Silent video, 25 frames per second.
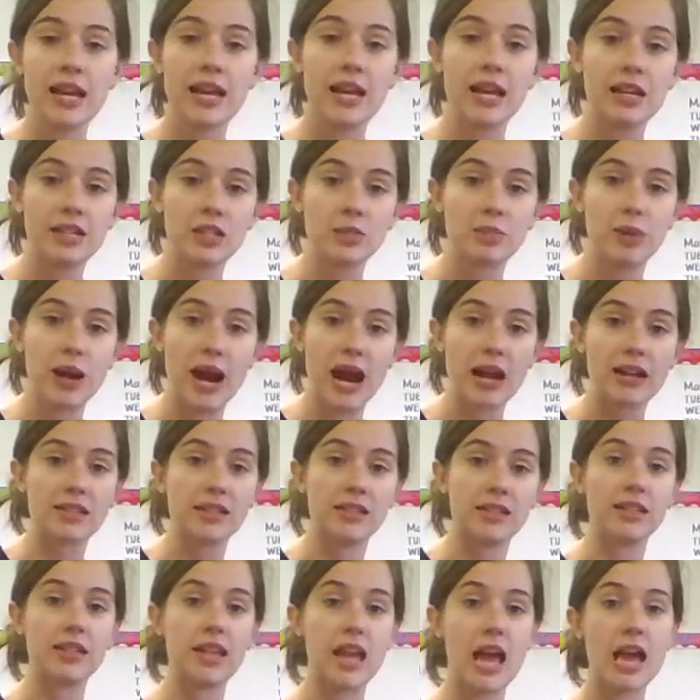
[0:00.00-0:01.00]
and
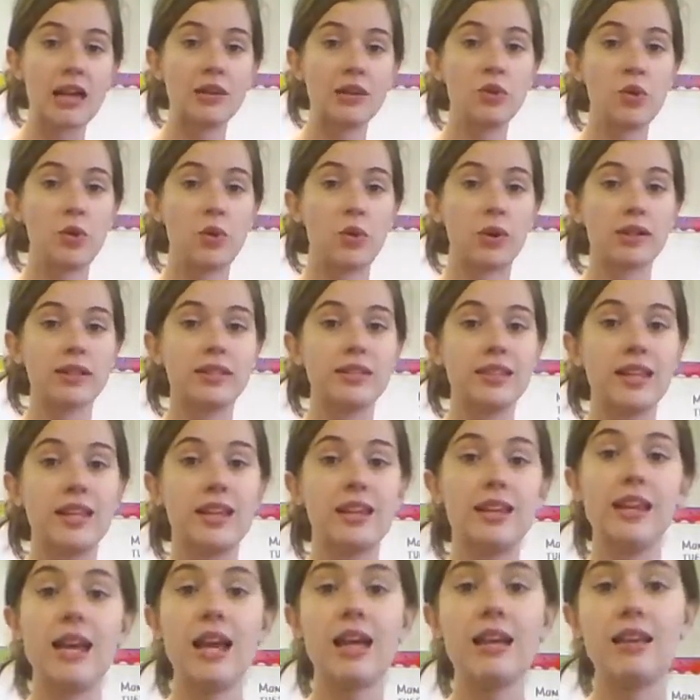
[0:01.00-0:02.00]
practice again or sing
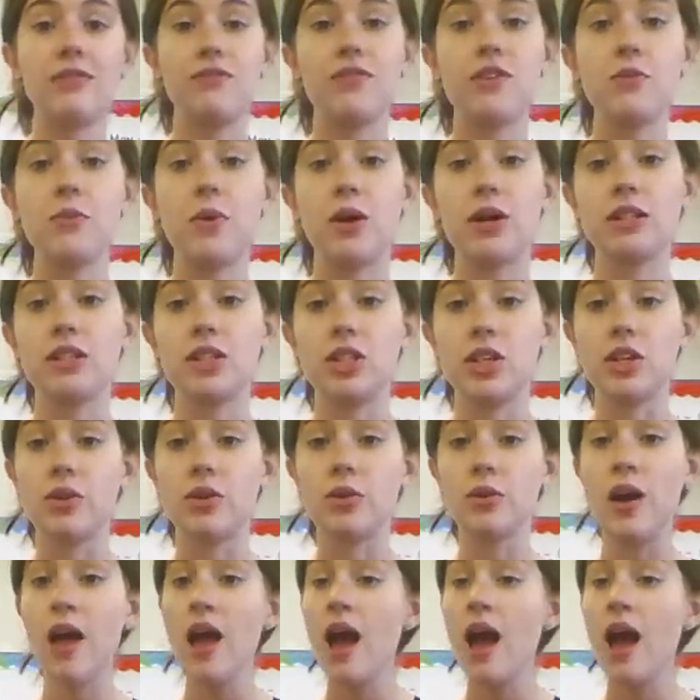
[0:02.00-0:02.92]
it again if you want to.